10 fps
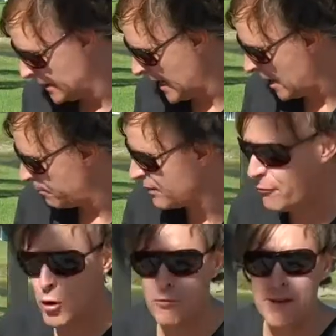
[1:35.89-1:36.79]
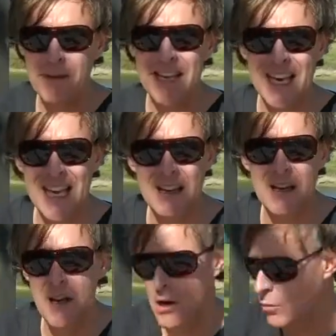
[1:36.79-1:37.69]
Now, before we begin,
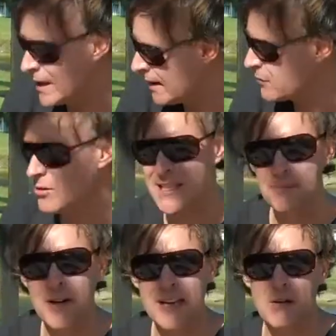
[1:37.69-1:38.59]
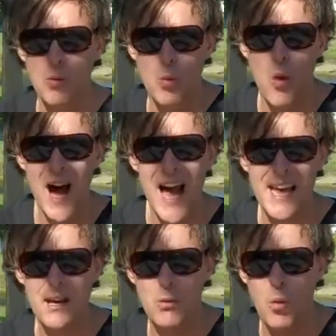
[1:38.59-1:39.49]
we have to explain
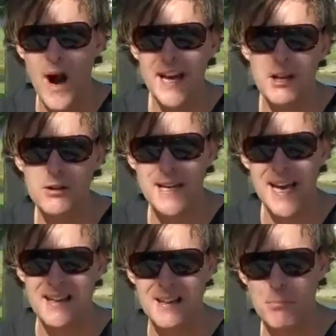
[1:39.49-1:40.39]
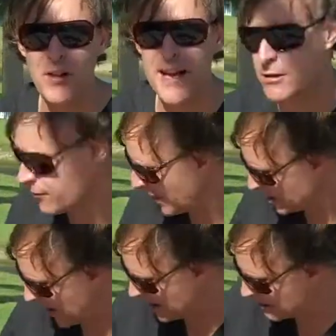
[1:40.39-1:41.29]
why. Why do you get plantar
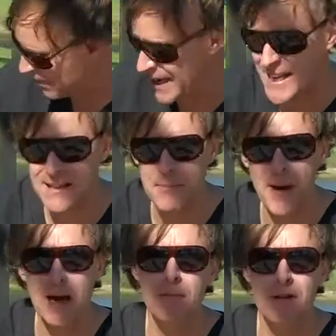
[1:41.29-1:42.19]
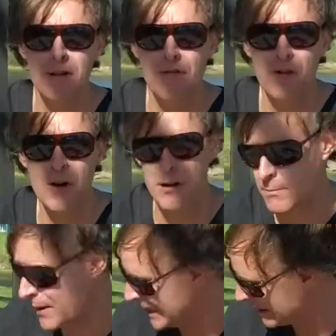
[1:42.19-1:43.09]
fasciitis, pain at the bottom of the foot
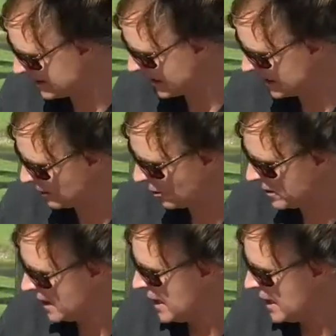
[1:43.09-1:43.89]
or pain at the heel?